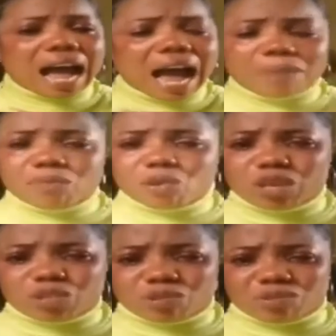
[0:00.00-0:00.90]
I'm not
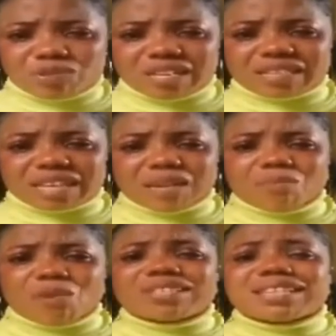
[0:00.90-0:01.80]
going to do this
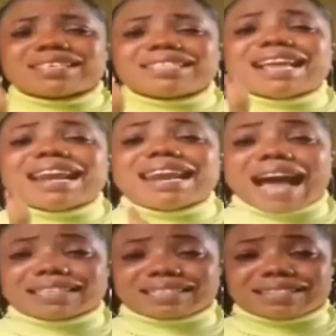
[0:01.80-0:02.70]
anymore. This is the
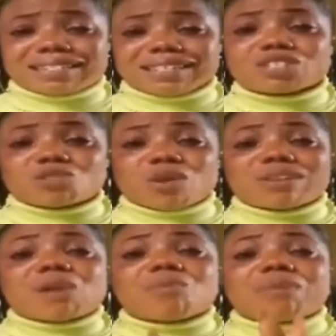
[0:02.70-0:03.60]
last straw
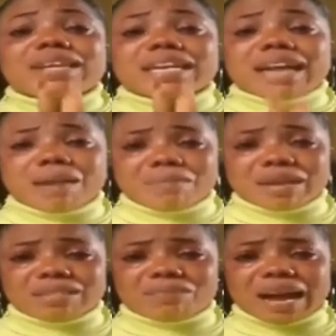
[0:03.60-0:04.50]
that will break the
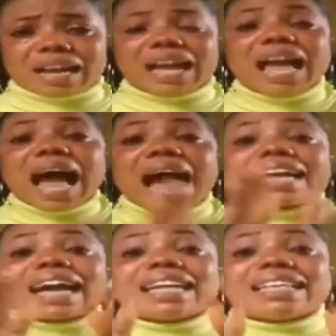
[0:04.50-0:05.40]
camel's back. I
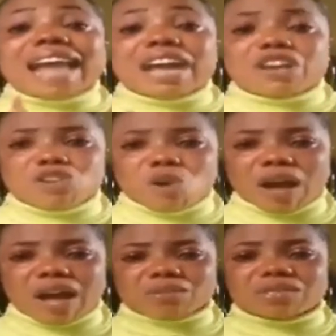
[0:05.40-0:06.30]
can't die in your
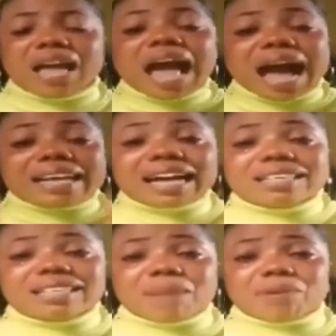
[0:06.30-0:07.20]
house. I
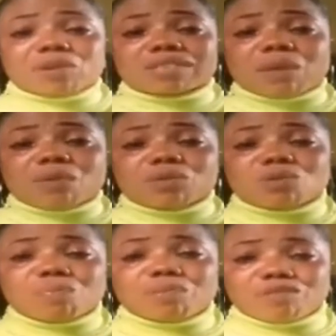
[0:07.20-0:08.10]
can't die because I want
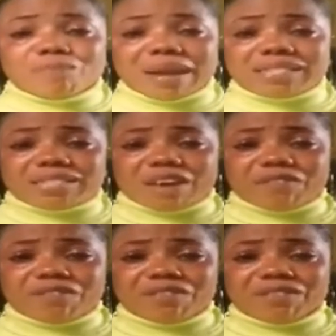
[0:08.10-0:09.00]
to prove myself.